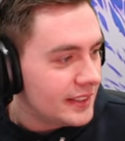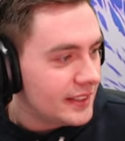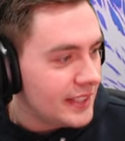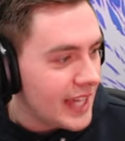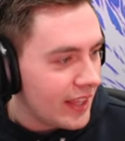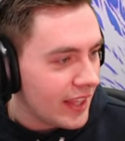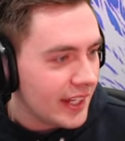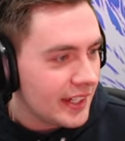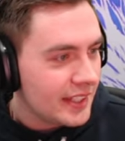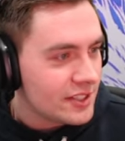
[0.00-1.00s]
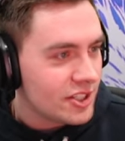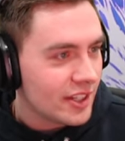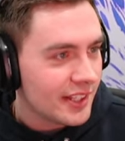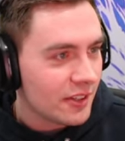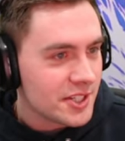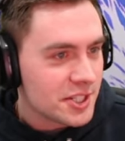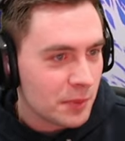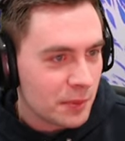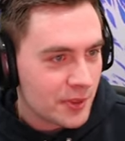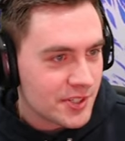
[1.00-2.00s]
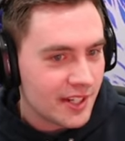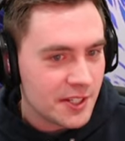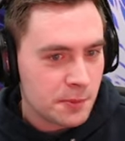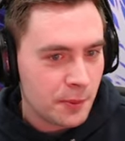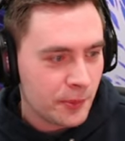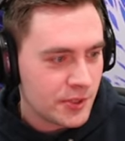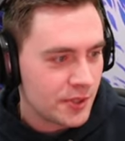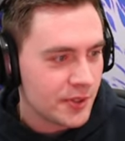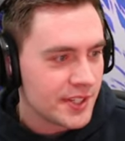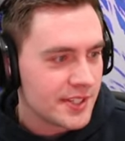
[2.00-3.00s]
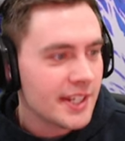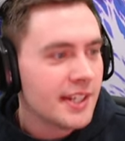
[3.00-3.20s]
yeah, like she got like all these split personalities, split personas.